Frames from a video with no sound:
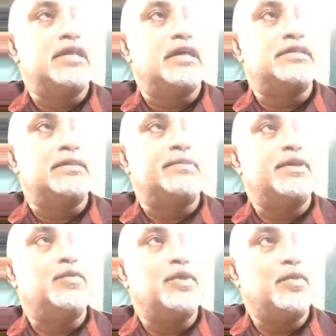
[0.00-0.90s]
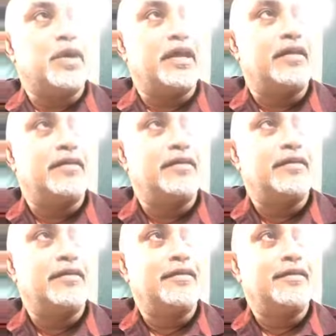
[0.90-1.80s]
accepted worldwide.
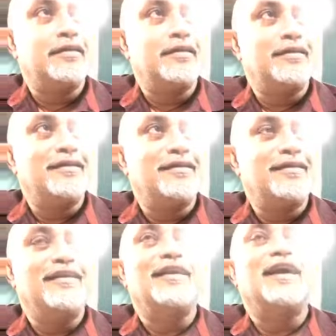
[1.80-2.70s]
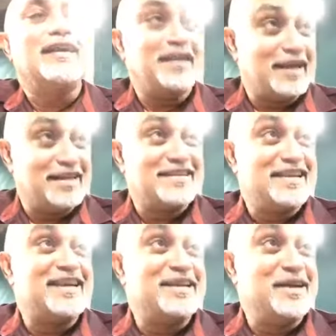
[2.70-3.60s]
I'll answer
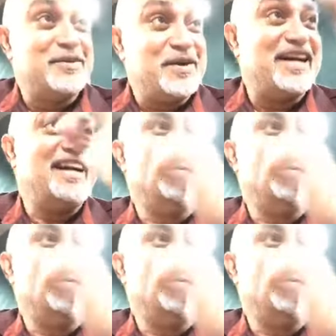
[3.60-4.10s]
that in a while.